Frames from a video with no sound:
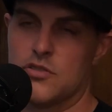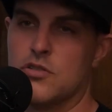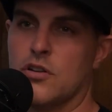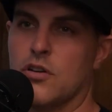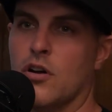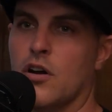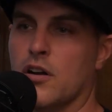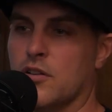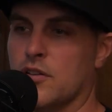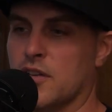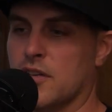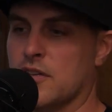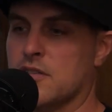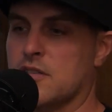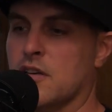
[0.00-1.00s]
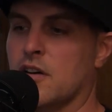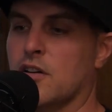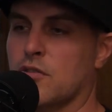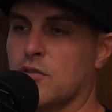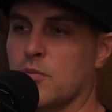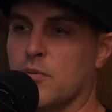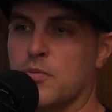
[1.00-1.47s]
You know, a clique is a
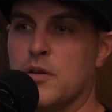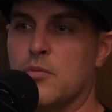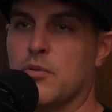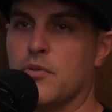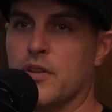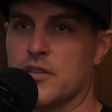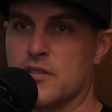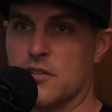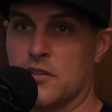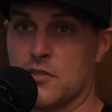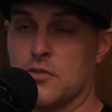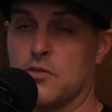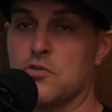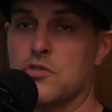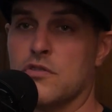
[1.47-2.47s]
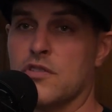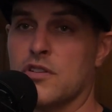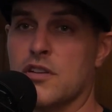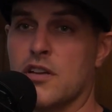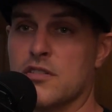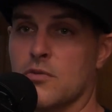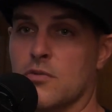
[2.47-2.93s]
group of people that's exclusive and
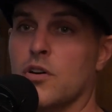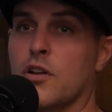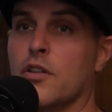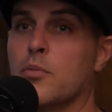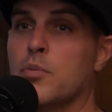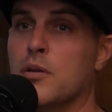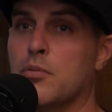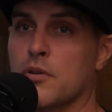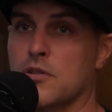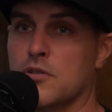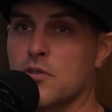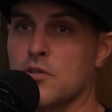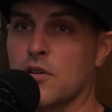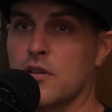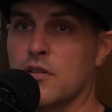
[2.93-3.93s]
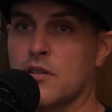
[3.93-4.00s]
doesn't want other people to join.